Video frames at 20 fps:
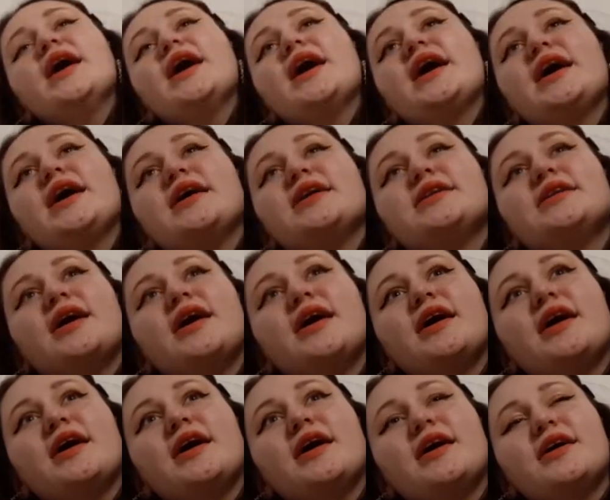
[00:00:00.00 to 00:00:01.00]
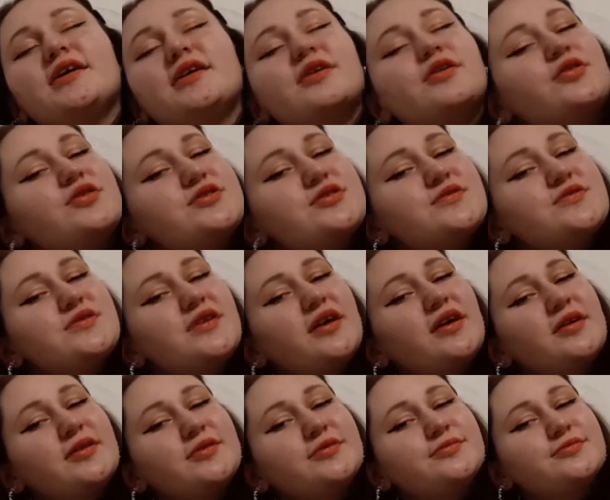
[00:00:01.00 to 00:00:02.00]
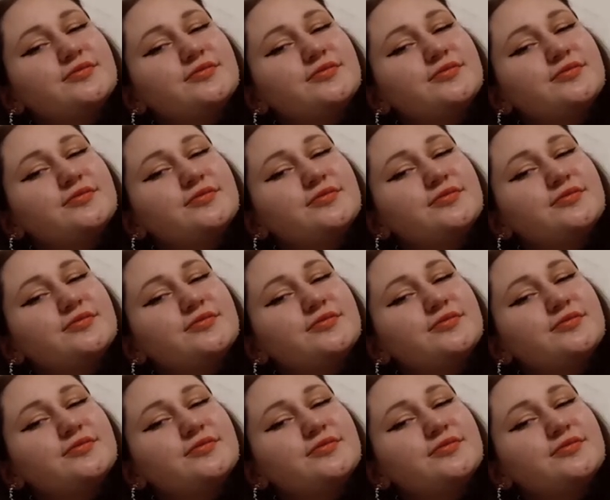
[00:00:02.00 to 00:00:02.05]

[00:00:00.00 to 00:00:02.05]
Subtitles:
And Kurose was like,